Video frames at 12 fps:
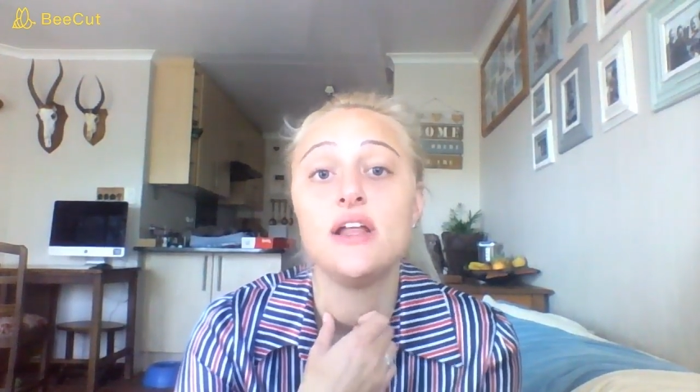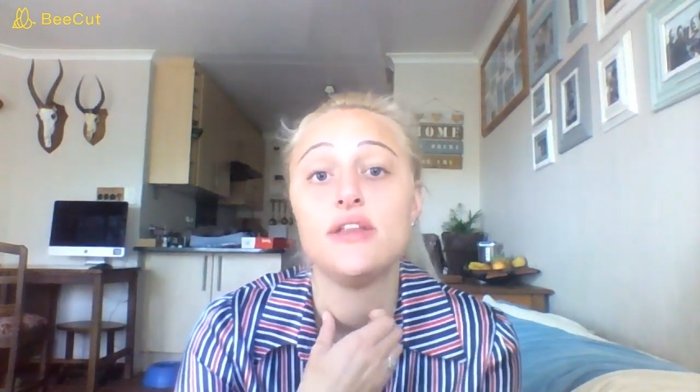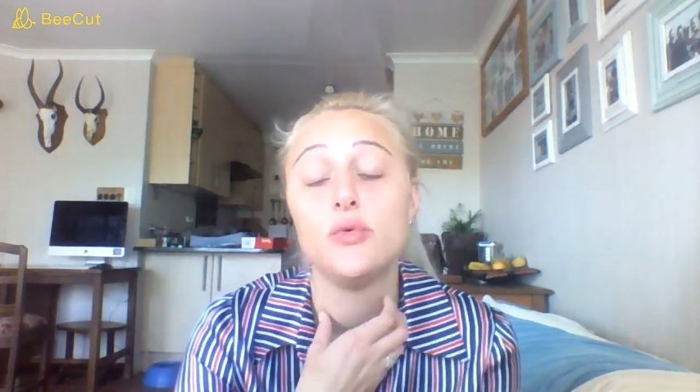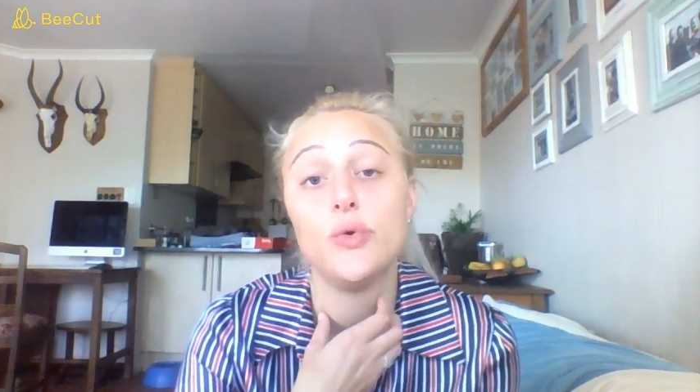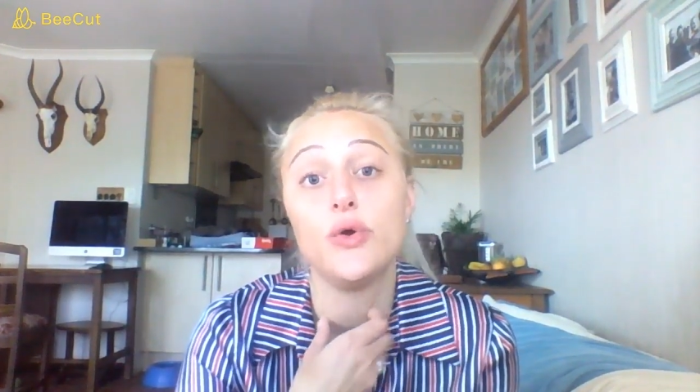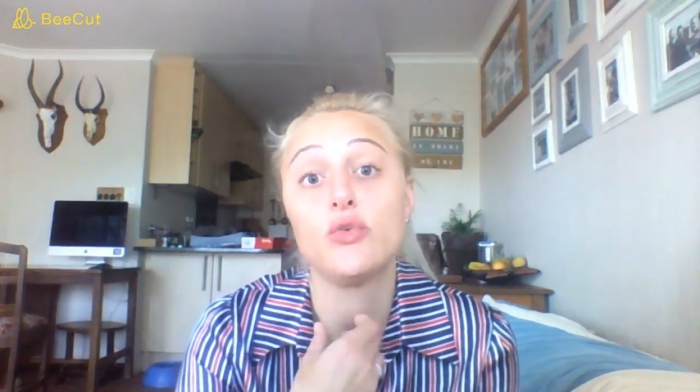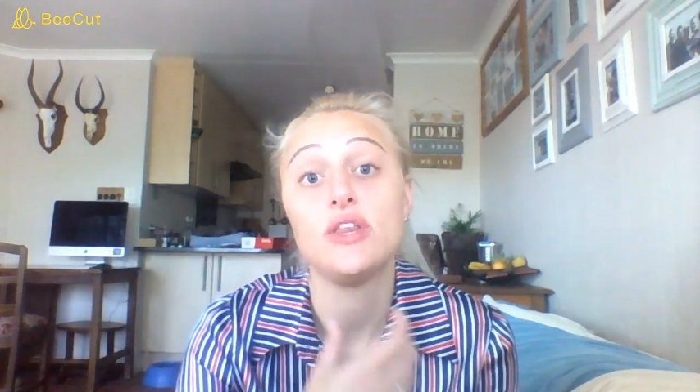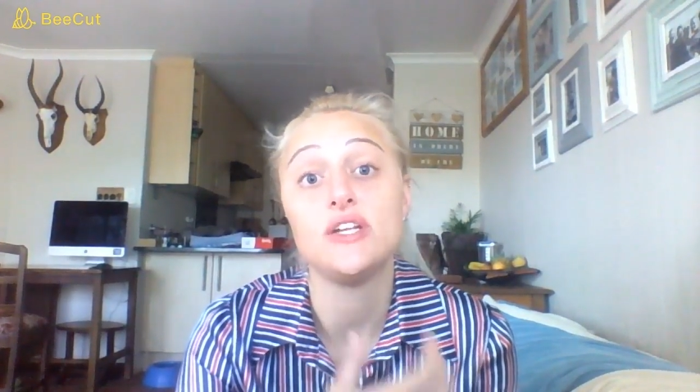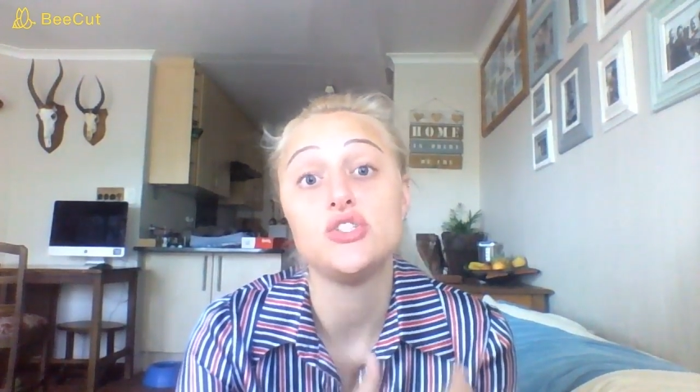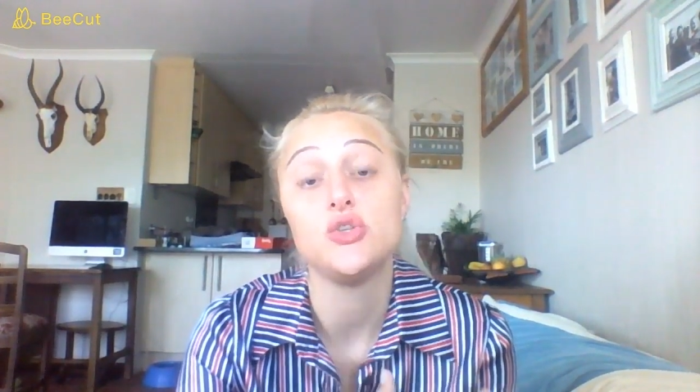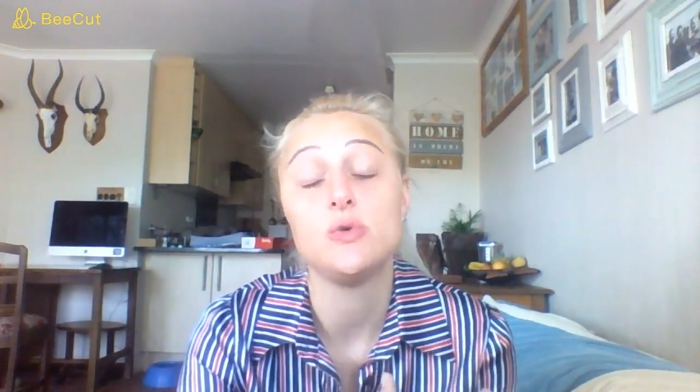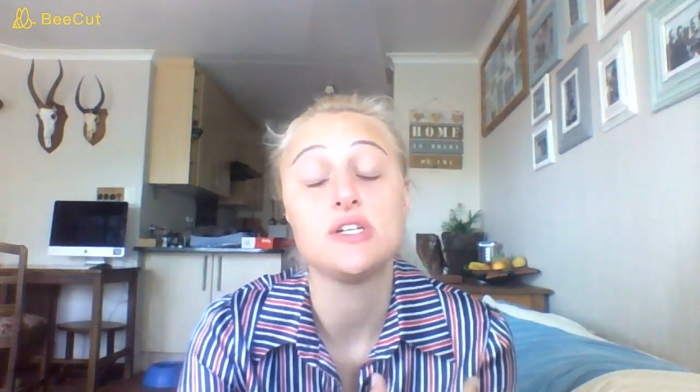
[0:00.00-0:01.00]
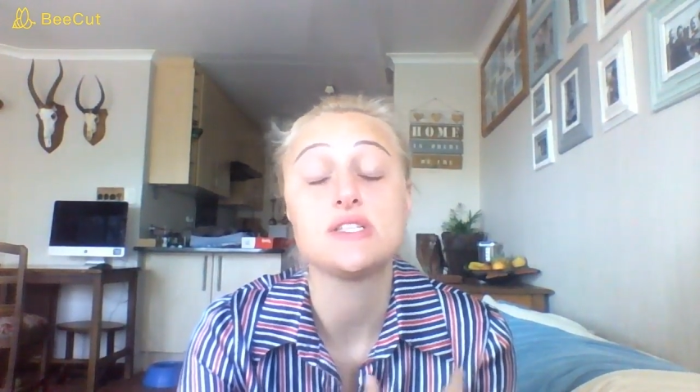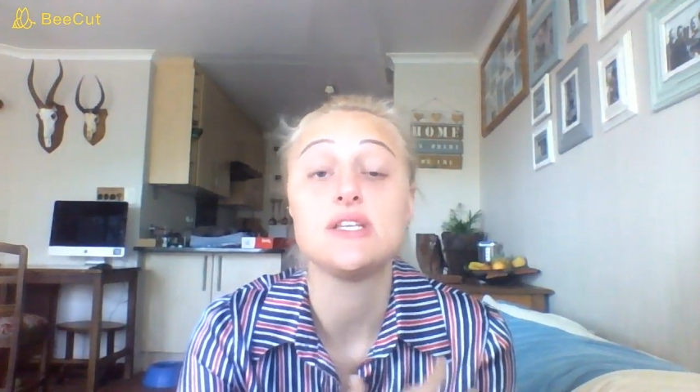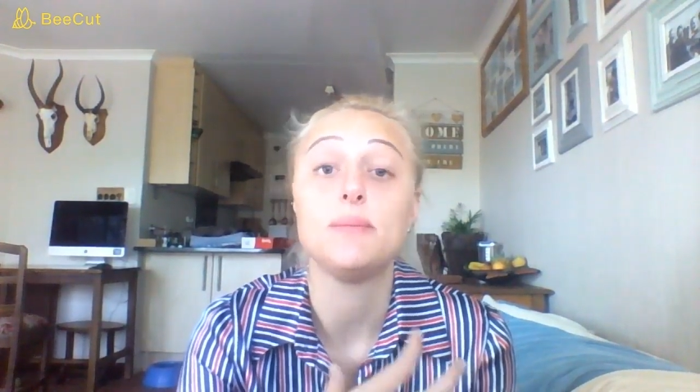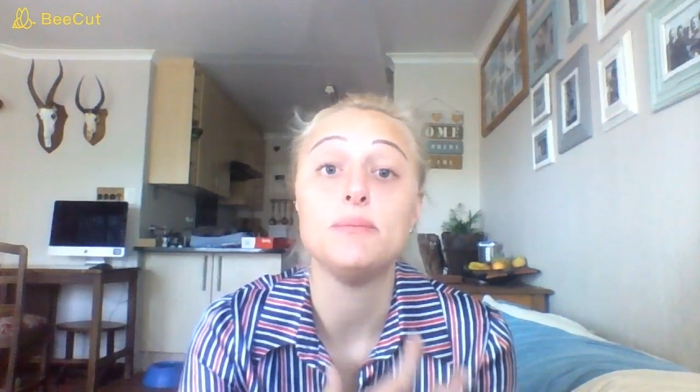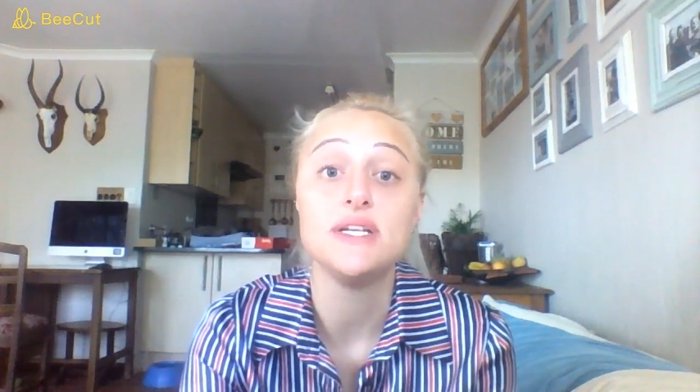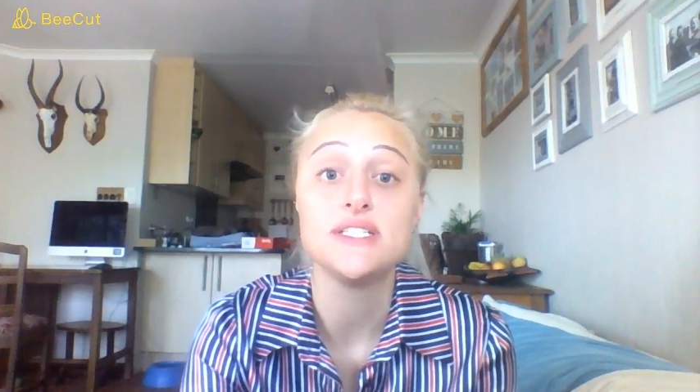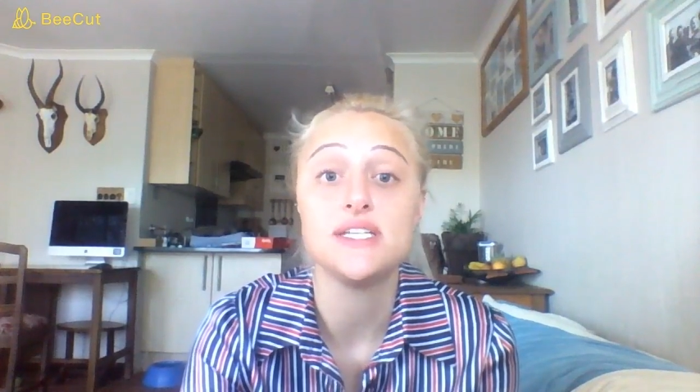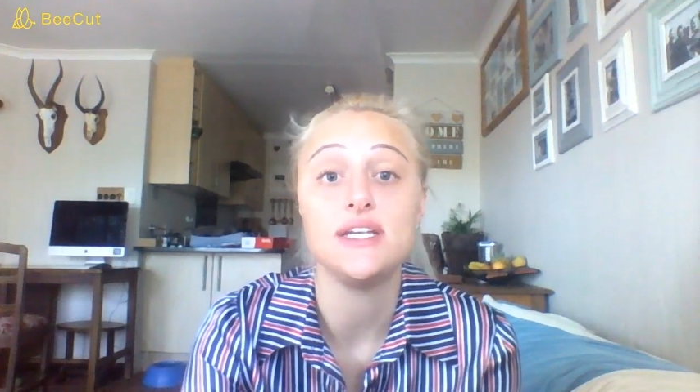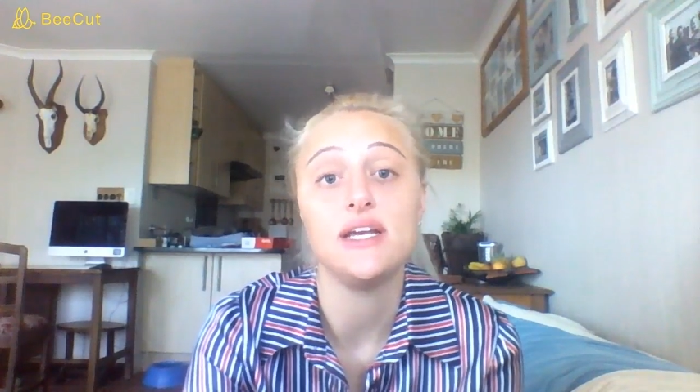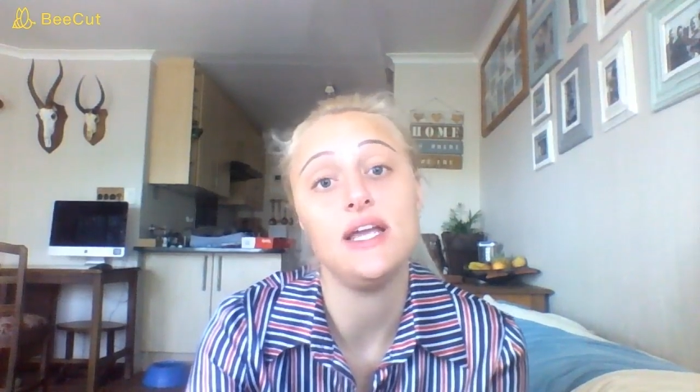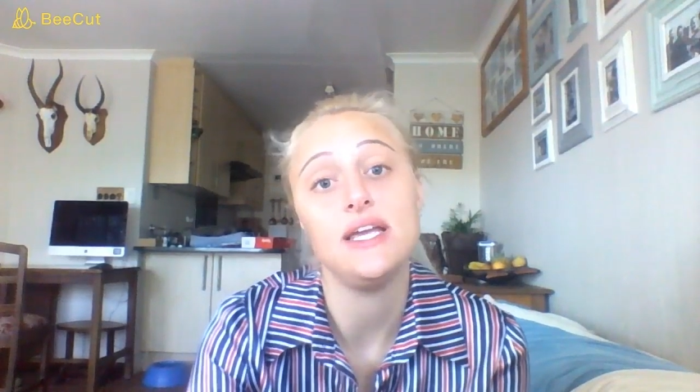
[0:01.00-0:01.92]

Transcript: the work that you are submitting